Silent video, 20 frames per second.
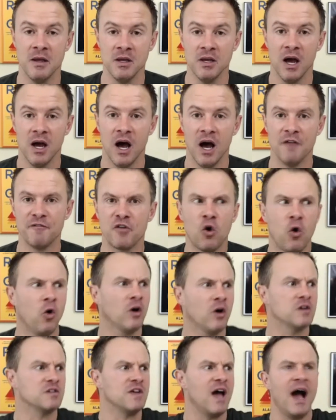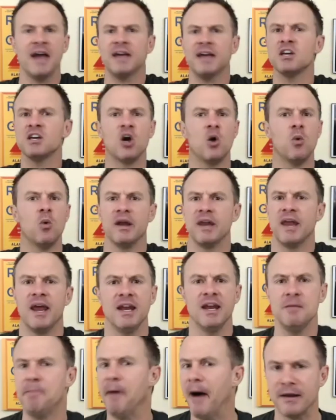Of course, I can go on
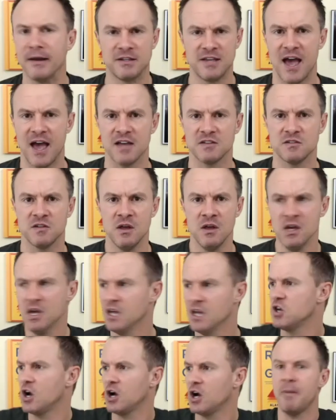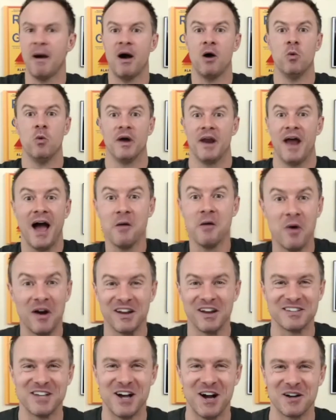any podcast and talk about what I want to
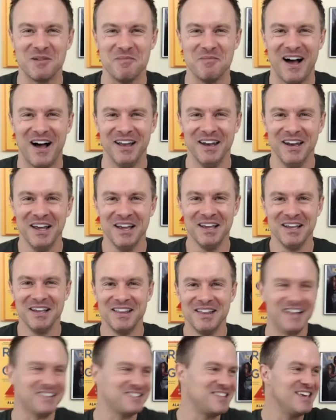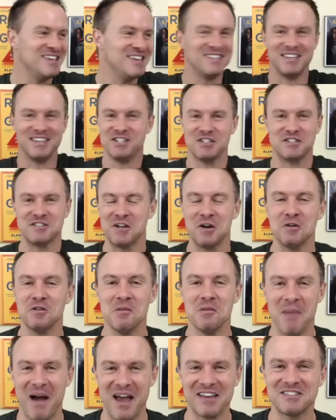talk about. That's easy. Just turn the
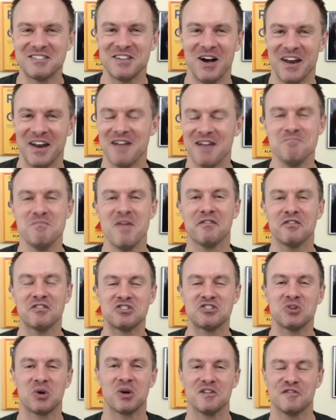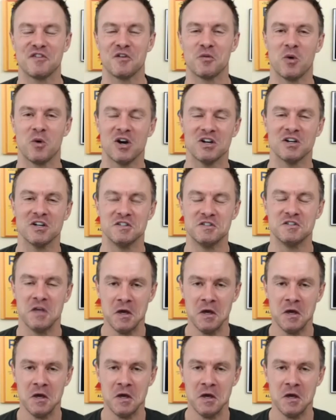mics on. I'm never short for words,